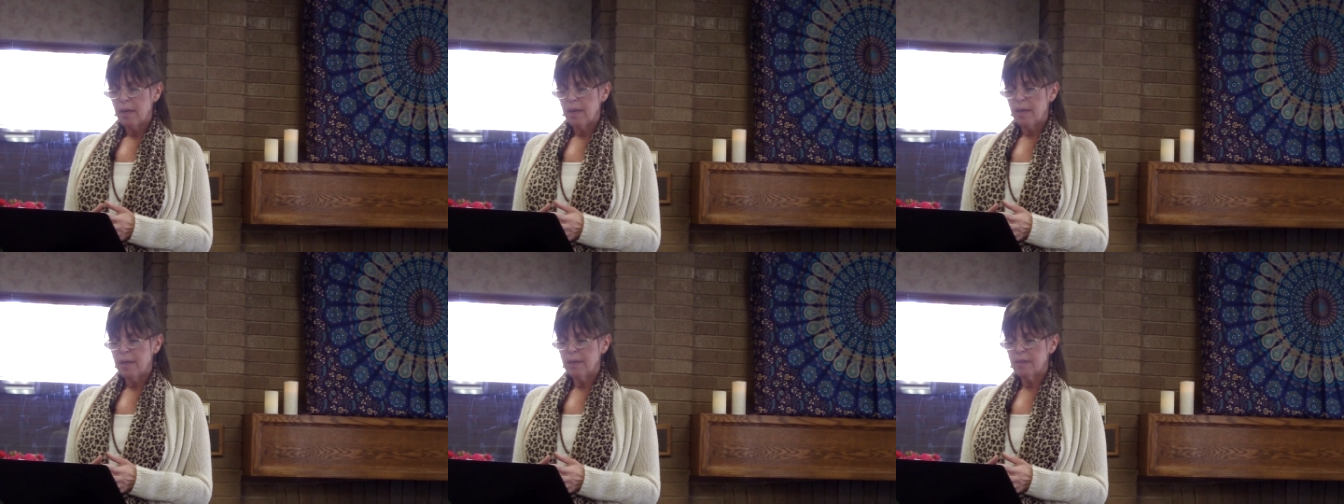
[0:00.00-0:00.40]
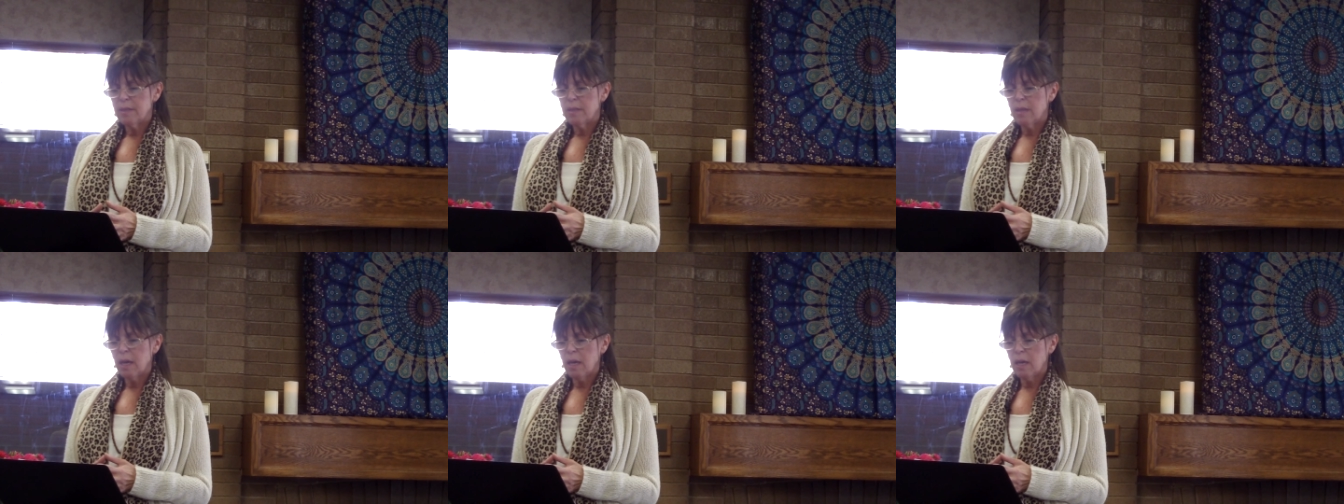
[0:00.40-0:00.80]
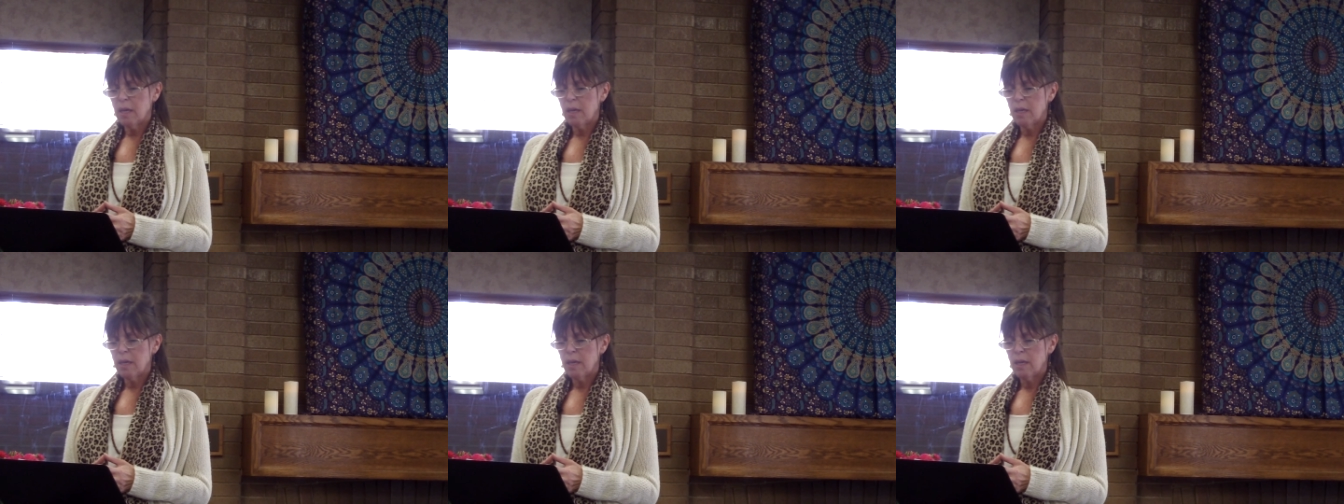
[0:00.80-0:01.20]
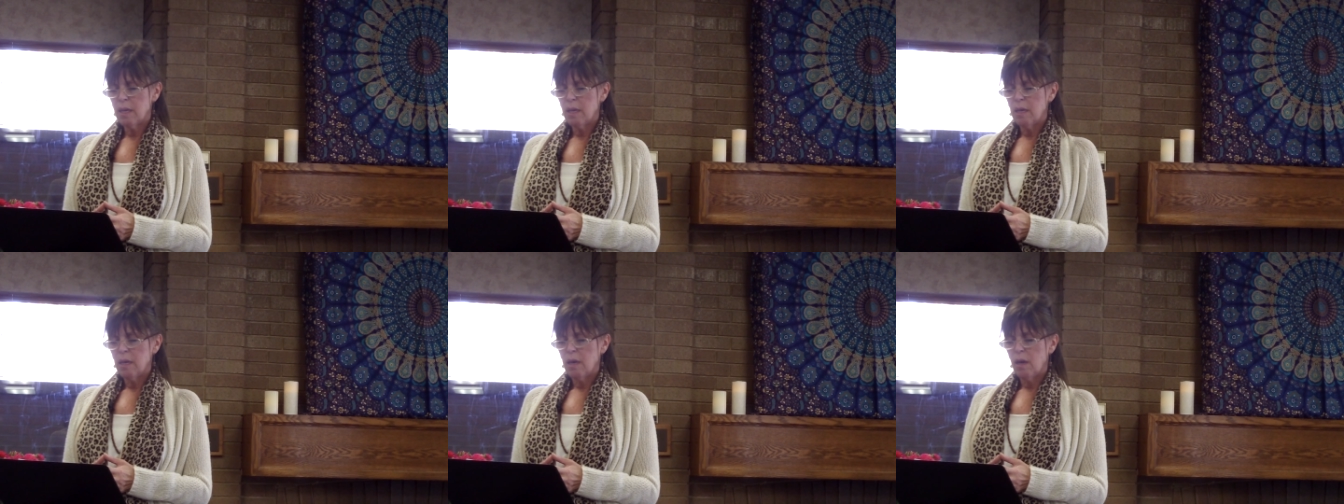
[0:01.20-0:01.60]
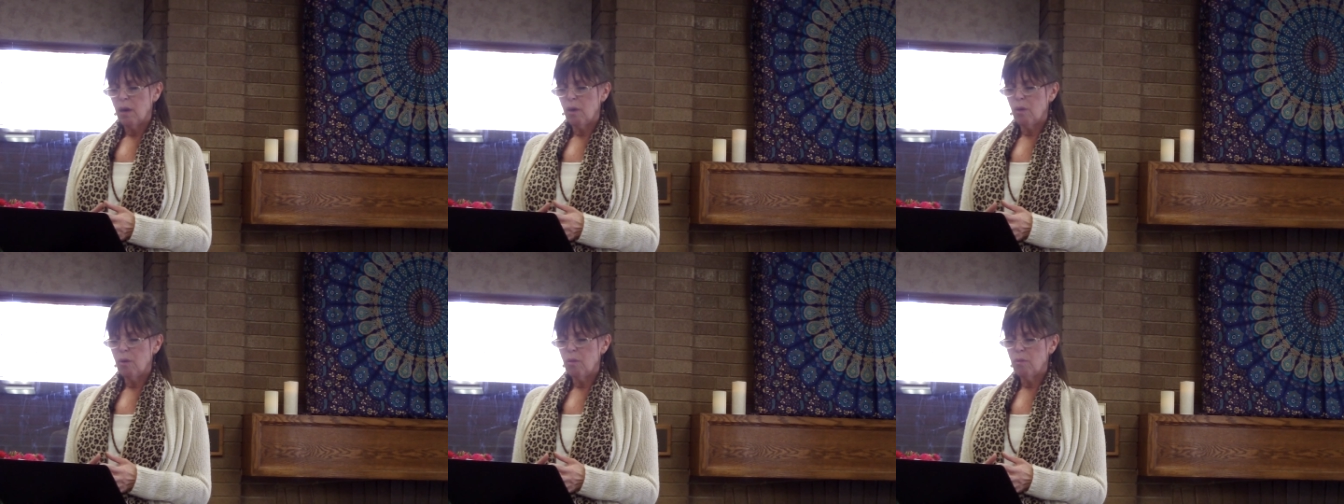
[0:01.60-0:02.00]
It is done.
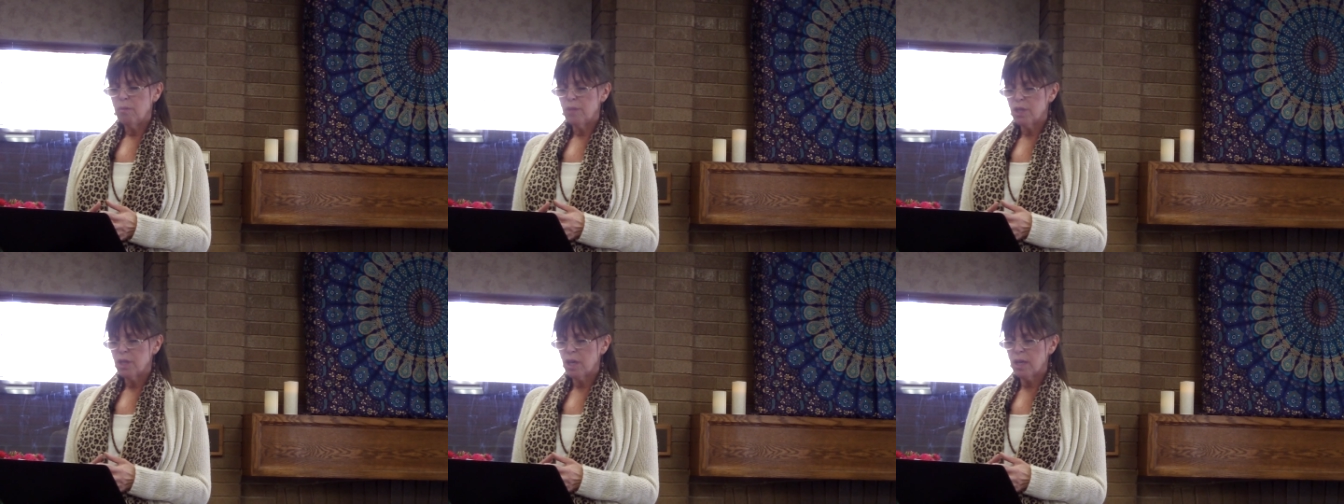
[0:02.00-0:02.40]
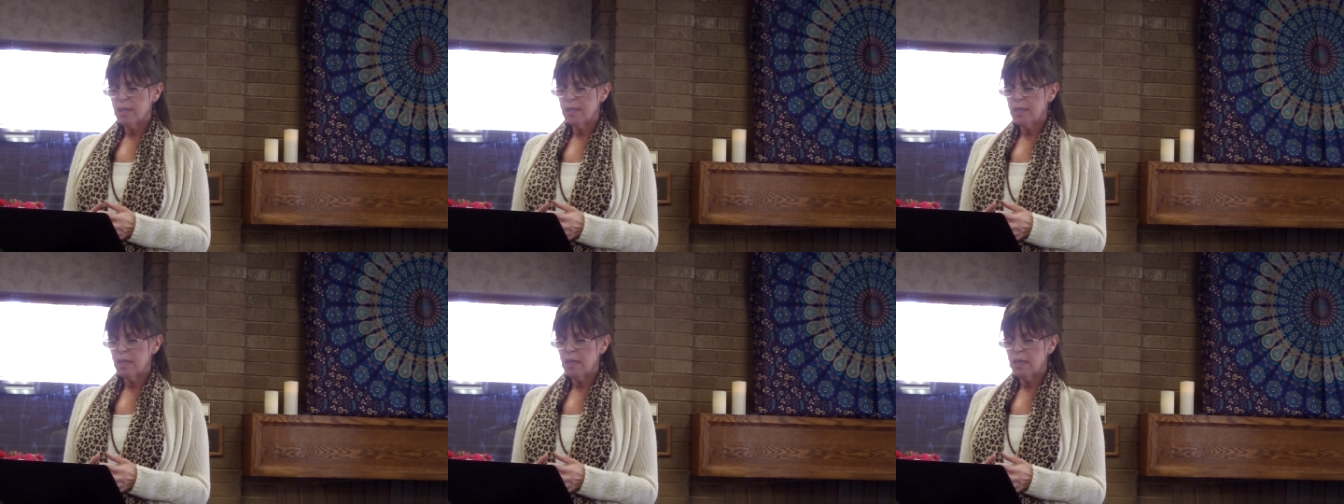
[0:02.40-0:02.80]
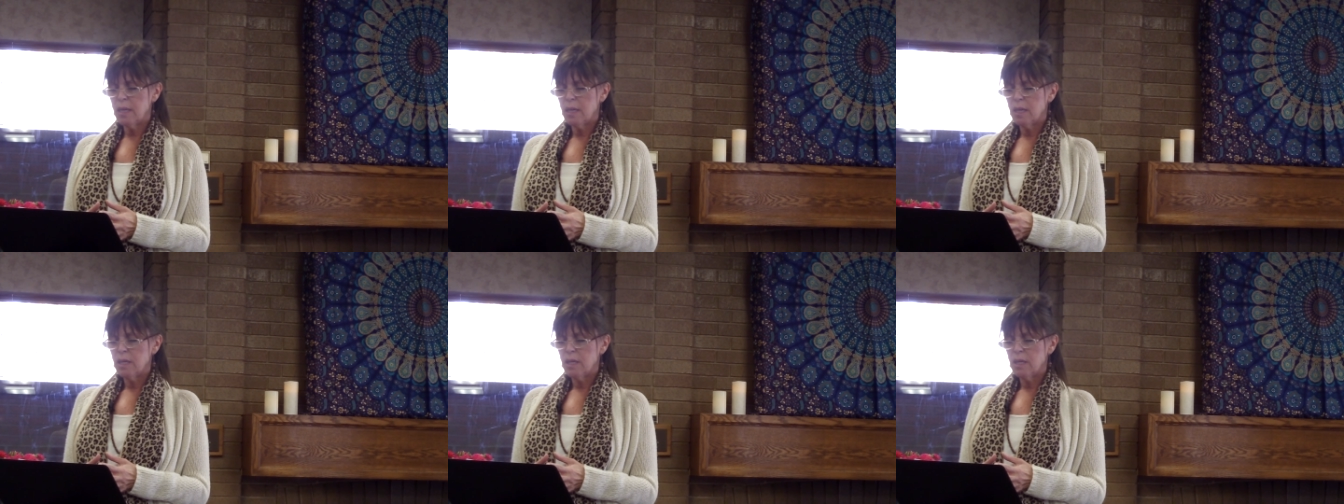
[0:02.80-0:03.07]
Om Shanti,